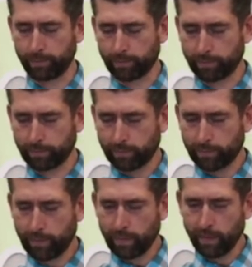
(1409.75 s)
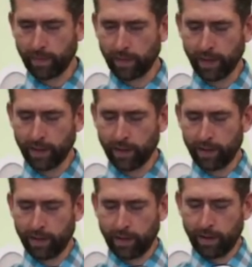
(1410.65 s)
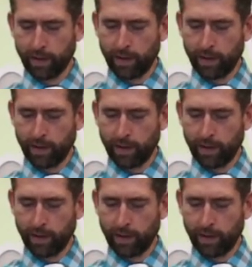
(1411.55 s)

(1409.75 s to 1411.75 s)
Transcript: (no one is talking)